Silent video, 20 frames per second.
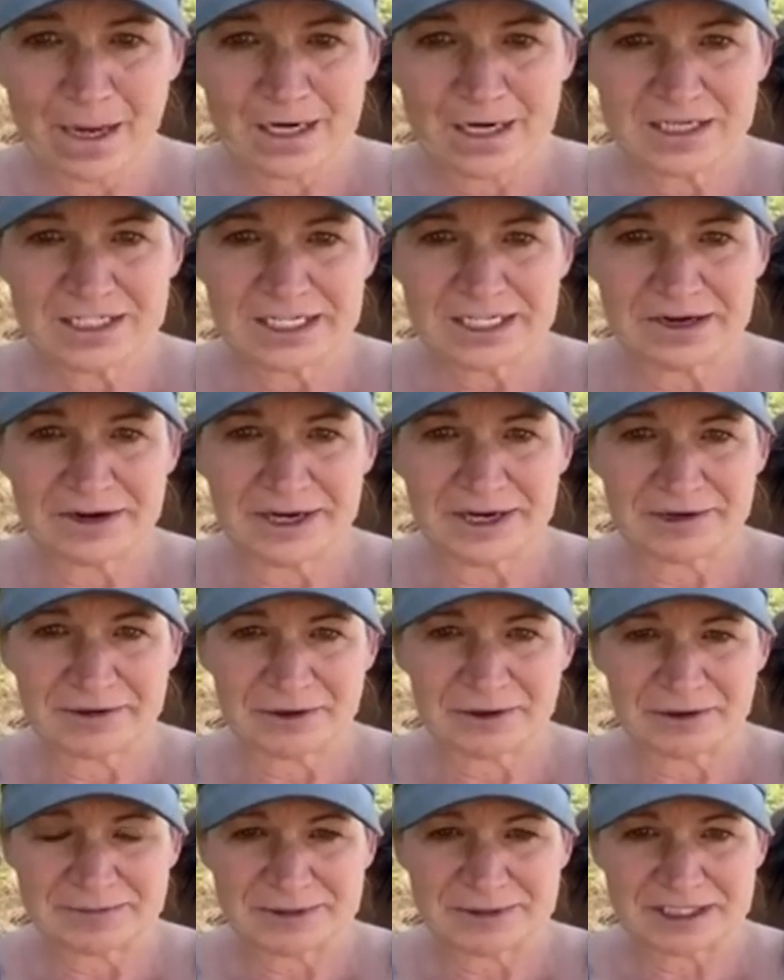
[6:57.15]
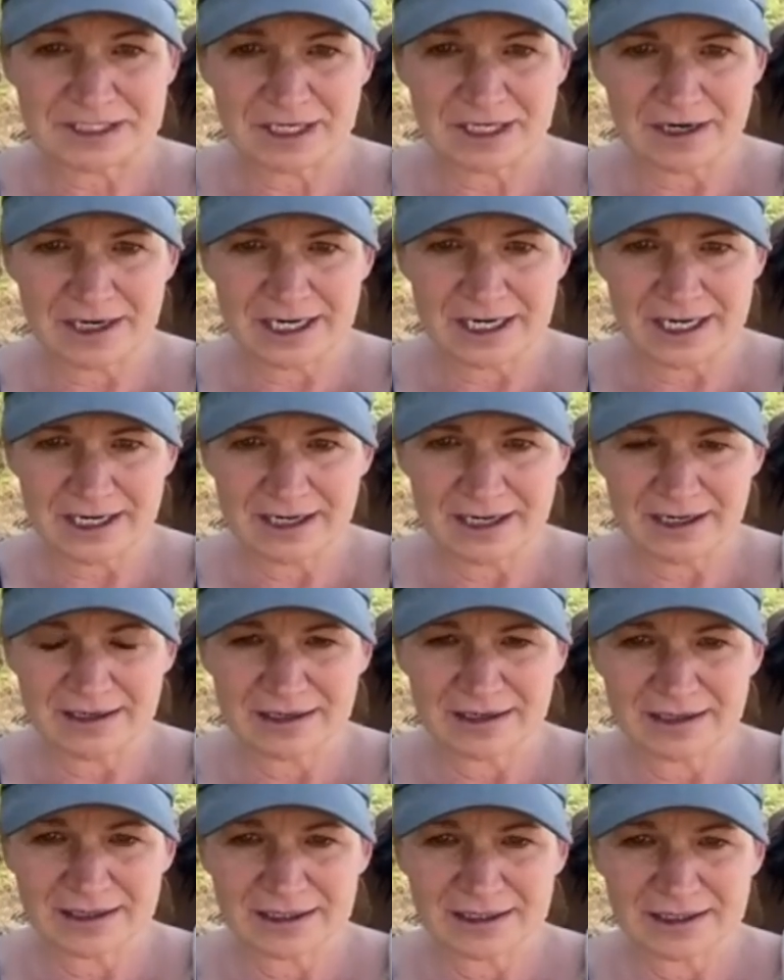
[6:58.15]
Sherry, oh no, I'm sorry.
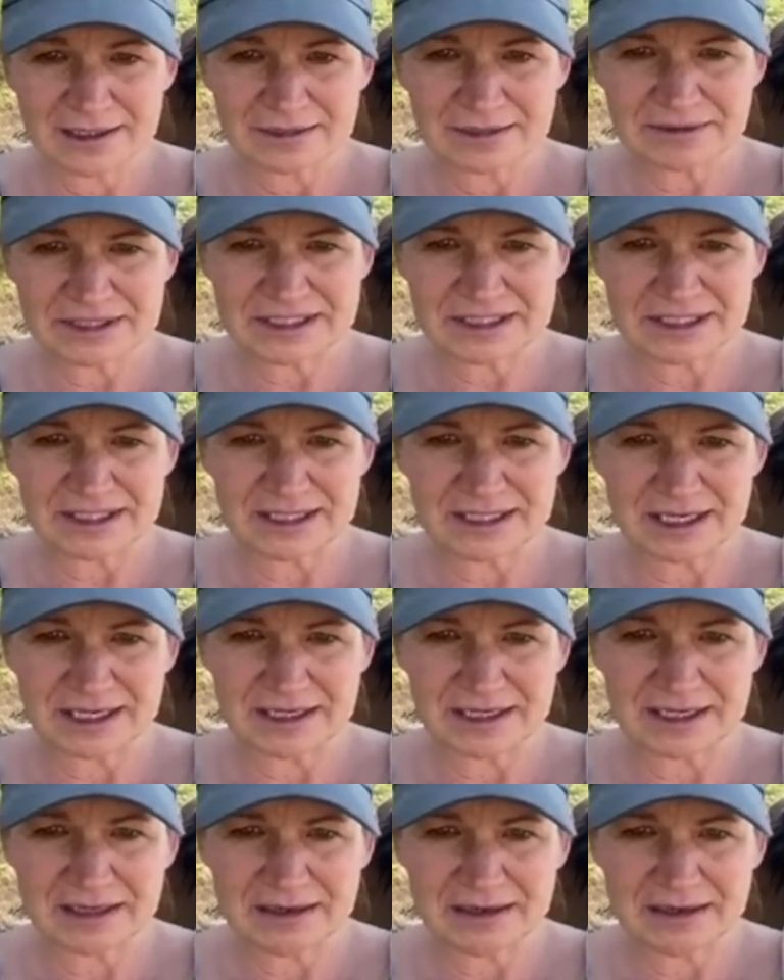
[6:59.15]
Twisted gut.